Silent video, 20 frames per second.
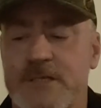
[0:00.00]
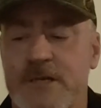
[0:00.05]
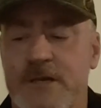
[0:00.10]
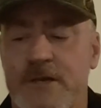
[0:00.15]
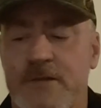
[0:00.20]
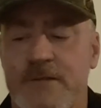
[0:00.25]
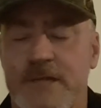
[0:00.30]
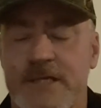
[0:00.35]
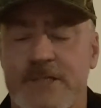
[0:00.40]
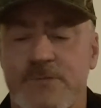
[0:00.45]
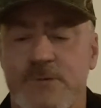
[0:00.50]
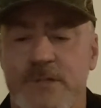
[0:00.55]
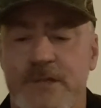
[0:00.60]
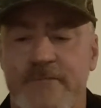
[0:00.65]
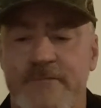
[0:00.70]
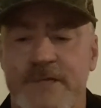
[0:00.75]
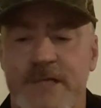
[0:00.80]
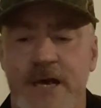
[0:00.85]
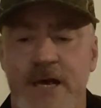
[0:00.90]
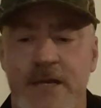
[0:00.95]
You know, that's what
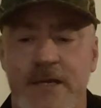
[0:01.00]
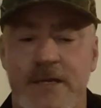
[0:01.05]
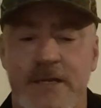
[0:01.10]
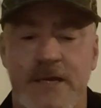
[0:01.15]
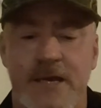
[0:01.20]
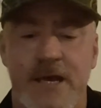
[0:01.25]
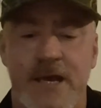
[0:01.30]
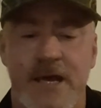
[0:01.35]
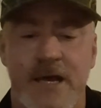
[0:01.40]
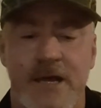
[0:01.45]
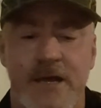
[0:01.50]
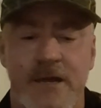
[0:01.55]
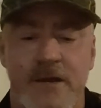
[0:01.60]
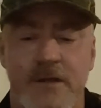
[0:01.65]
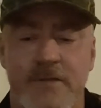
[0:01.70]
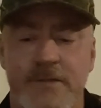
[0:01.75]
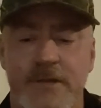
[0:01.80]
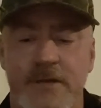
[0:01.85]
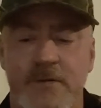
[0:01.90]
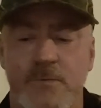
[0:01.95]
they've done, and
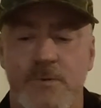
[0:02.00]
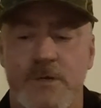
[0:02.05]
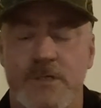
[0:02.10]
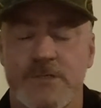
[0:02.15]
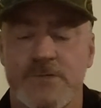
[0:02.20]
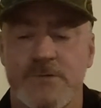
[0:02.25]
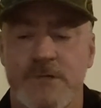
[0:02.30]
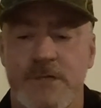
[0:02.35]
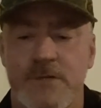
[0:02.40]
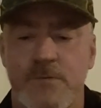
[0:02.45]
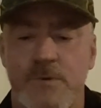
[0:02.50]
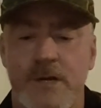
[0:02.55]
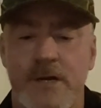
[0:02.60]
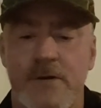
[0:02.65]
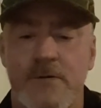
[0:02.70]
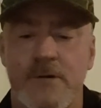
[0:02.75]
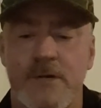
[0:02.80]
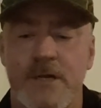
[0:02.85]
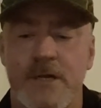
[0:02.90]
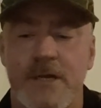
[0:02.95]
I think it works really
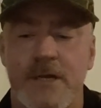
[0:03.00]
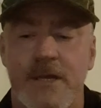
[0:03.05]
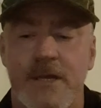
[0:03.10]
well.